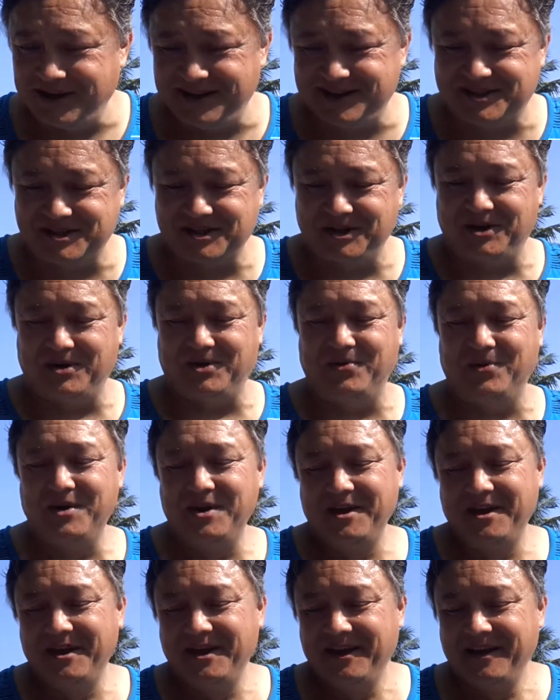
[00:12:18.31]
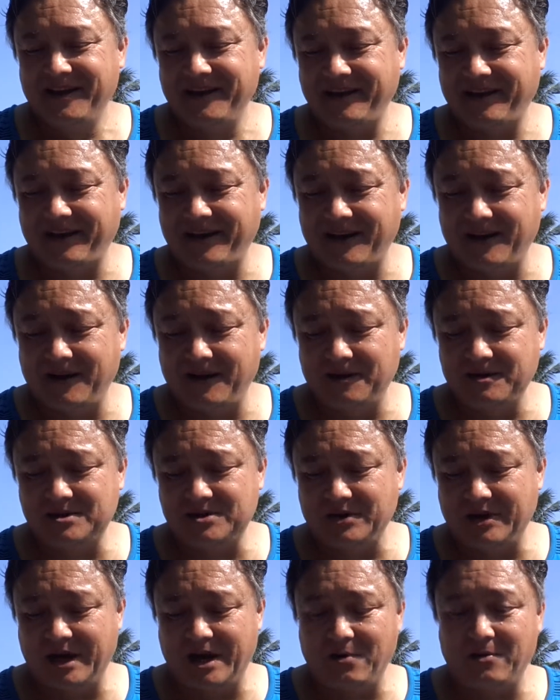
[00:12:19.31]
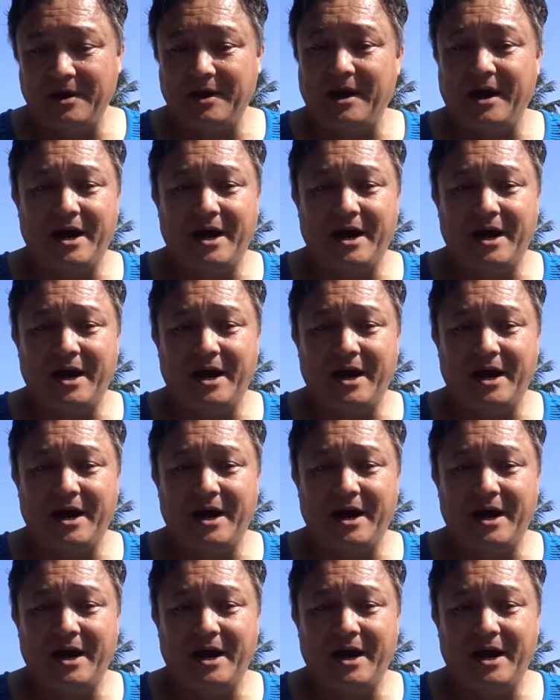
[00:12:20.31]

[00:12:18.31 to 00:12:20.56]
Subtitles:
So anyway,